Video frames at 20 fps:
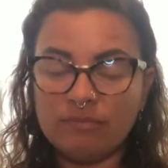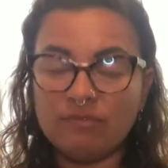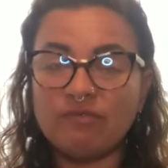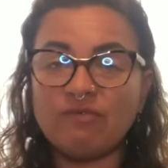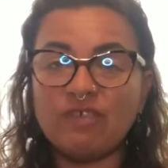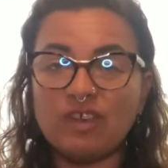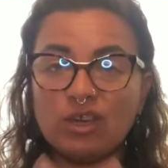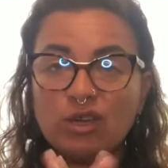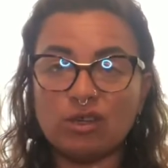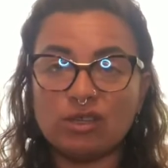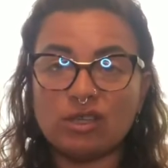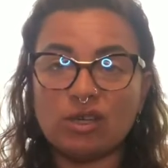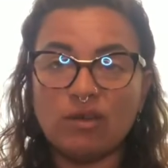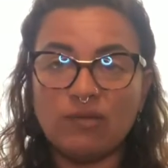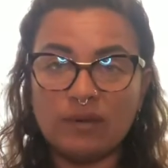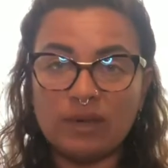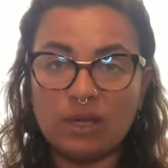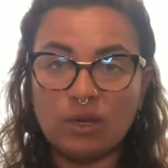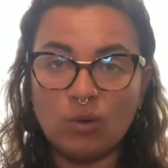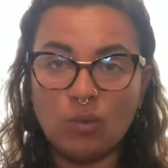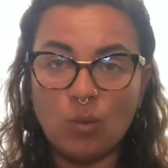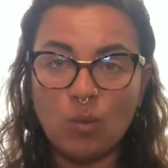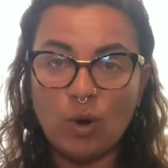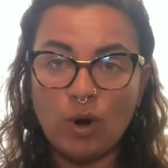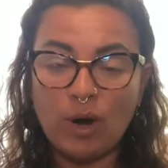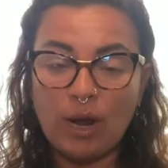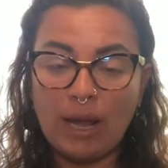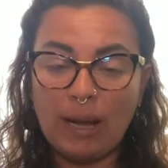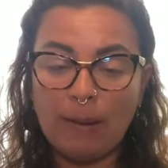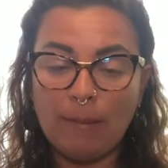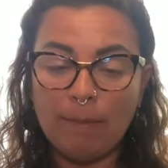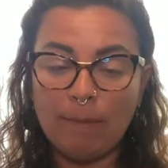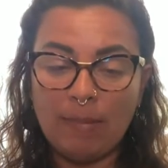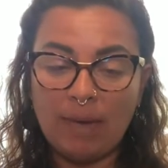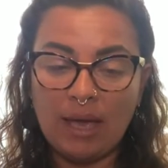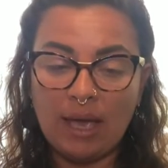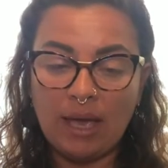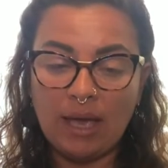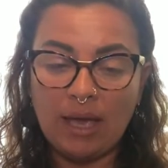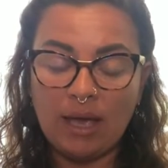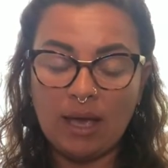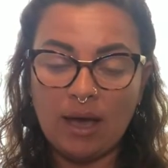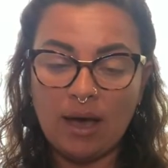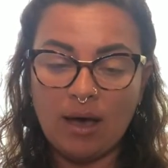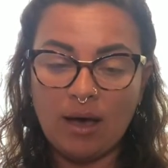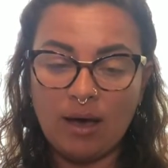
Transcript: Fit yourself in where it may.